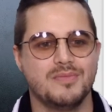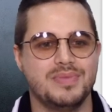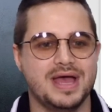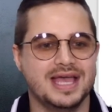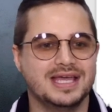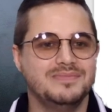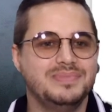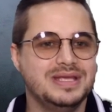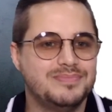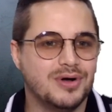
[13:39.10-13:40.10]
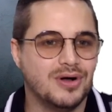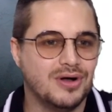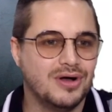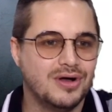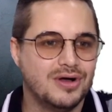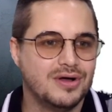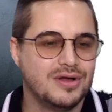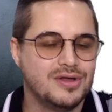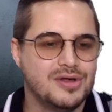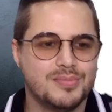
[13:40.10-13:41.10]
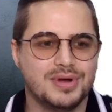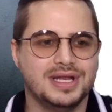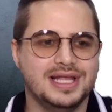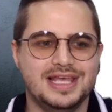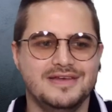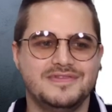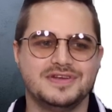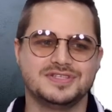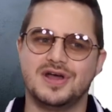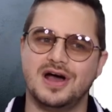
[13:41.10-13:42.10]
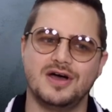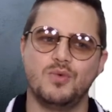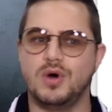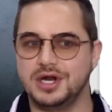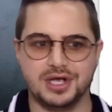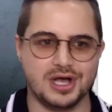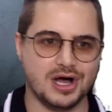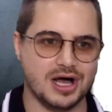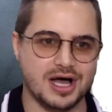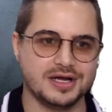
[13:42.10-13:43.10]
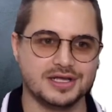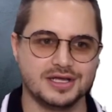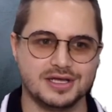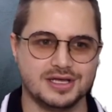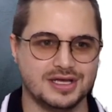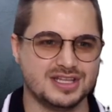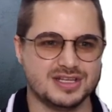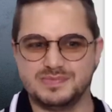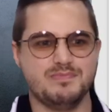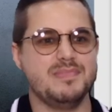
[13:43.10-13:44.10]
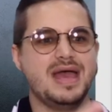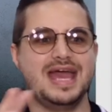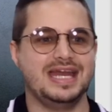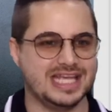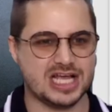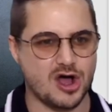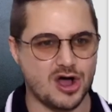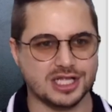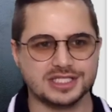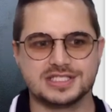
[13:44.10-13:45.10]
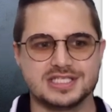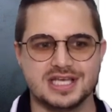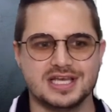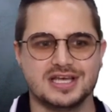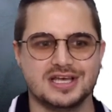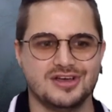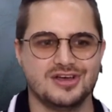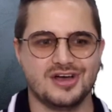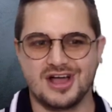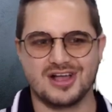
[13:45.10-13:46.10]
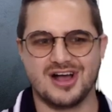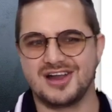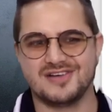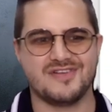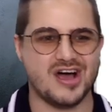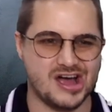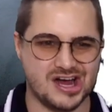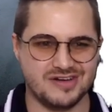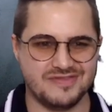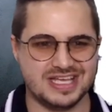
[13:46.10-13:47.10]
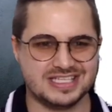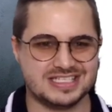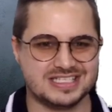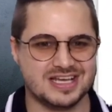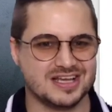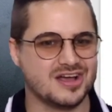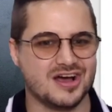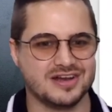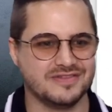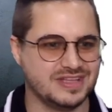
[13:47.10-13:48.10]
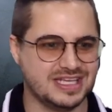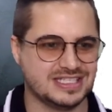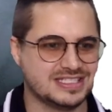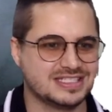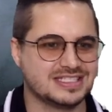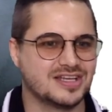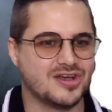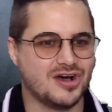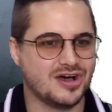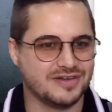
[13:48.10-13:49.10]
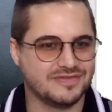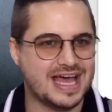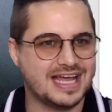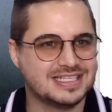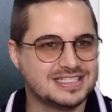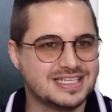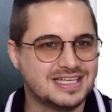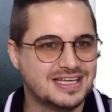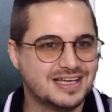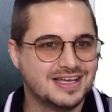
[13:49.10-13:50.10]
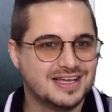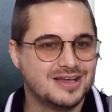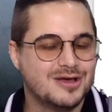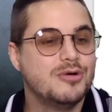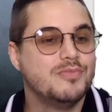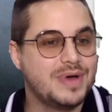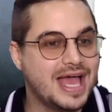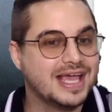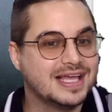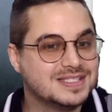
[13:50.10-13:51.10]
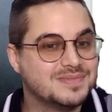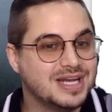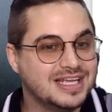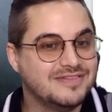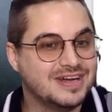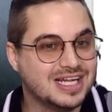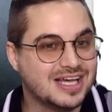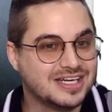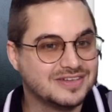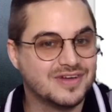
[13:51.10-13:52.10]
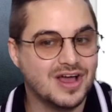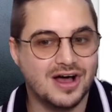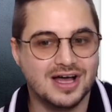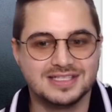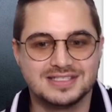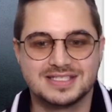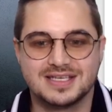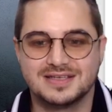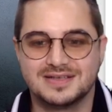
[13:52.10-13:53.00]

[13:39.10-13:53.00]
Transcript: pagan people believe there's not one God, there's many gods. A God of harvest, God of this, God of that. Pagans believe in a lot of gods.